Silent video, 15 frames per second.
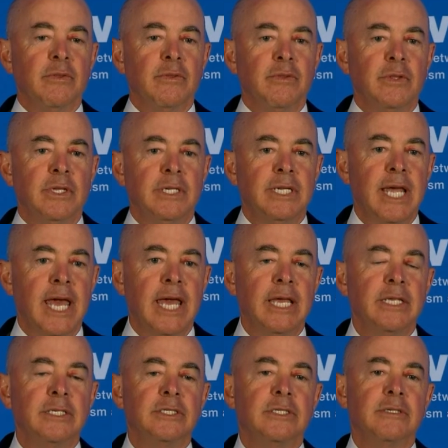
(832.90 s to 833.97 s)

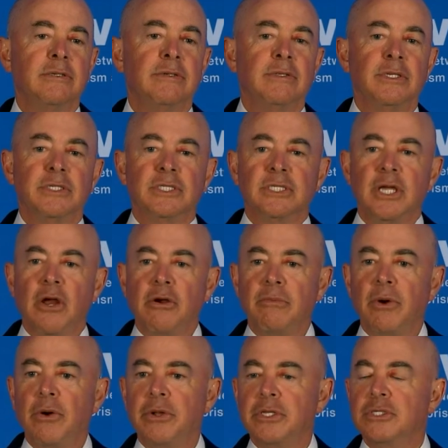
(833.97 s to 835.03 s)
days, the
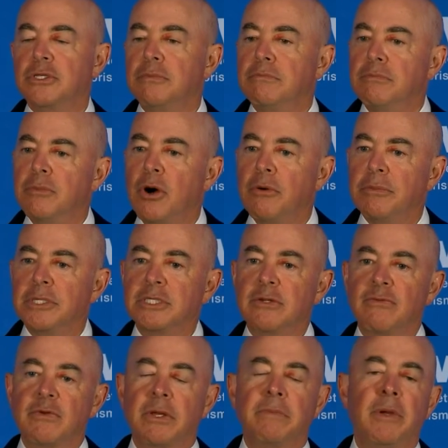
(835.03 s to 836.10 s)
ceremonies, the moments
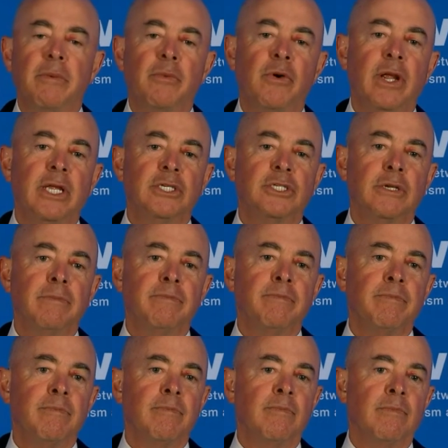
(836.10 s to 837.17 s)
of commemoration
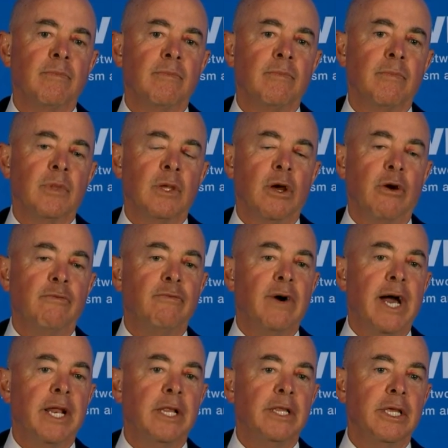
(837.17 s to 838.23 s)
are
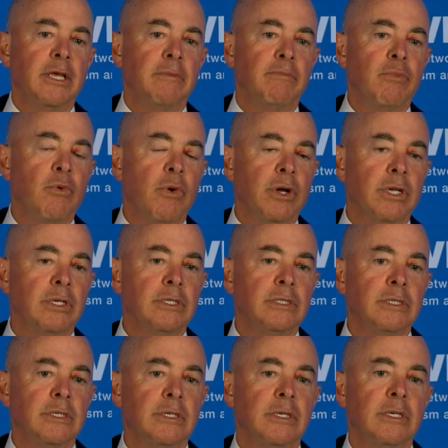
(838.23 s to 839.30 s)
vitally important
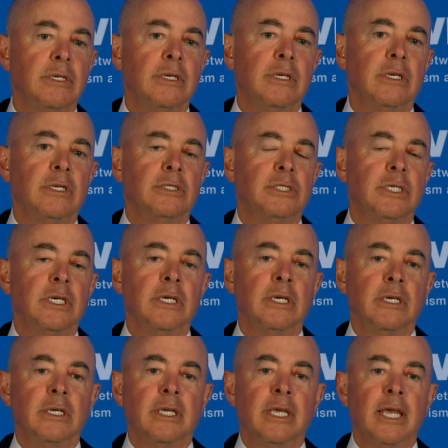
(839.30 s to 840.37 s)

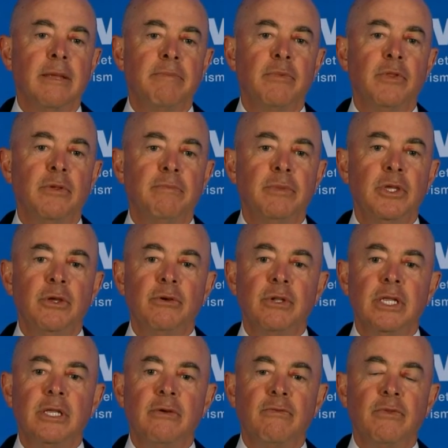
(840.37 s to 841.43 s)
to keep the
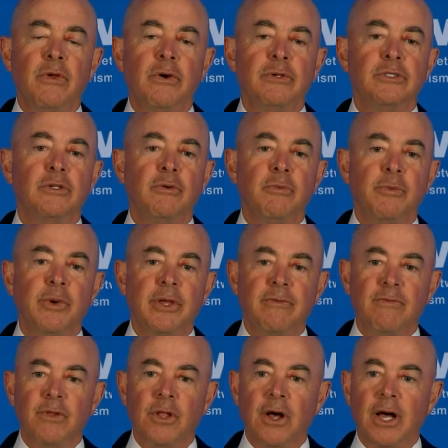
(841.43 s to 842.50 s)
beauty of those whom we've
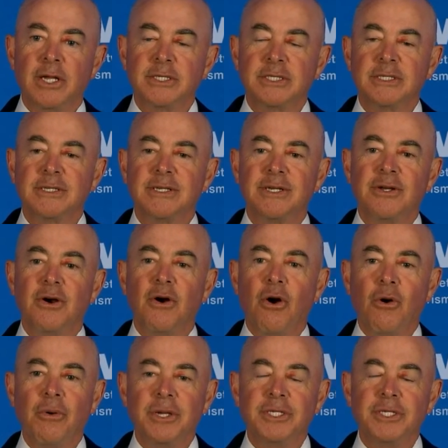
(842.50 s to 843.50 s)
lost always